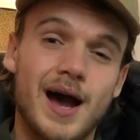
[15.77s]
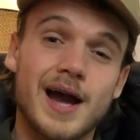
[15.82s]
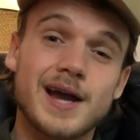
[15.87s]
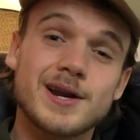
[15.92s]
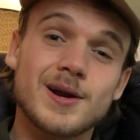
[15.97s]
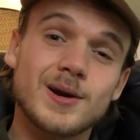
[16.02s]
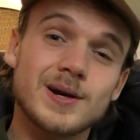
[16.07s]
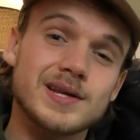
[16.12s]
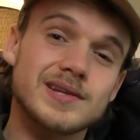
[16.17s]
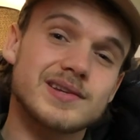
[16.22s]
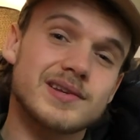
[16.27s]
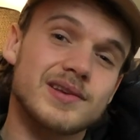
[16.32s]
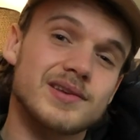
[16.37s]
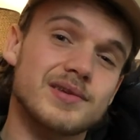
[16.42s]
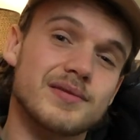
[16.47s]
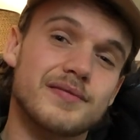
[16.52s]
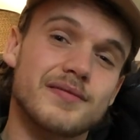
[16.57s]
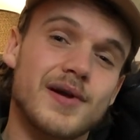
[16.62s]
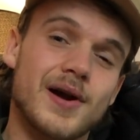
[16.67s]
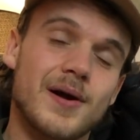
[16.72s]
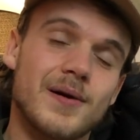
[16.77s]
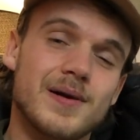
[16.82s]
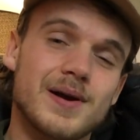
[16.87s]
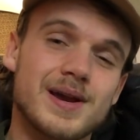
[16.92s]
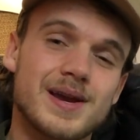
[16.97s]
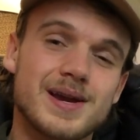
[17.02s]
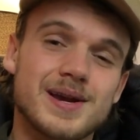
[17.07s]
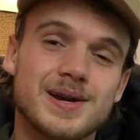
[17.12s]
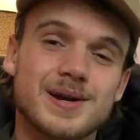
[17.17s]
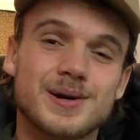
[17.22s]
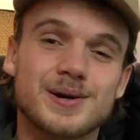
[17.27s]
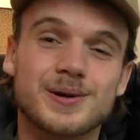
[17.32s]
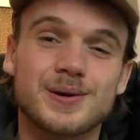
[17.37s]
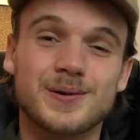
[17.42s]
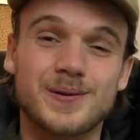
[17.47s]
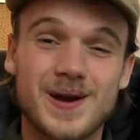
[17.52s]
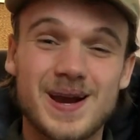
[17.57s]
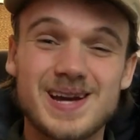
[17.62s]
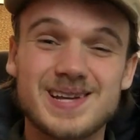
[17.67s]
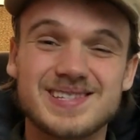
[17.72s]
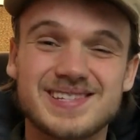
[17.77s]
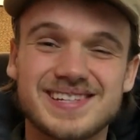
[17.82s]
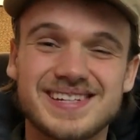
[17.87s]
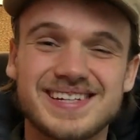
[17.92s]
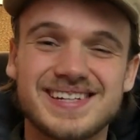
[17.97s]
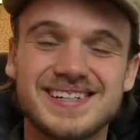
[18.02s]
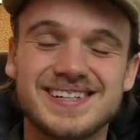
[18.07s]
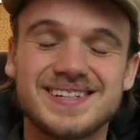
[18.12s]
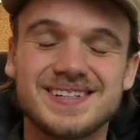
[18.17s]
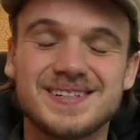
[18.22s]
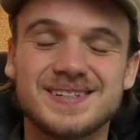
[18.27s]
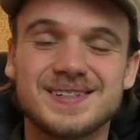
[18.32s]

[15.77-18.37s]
I know this is a very crazy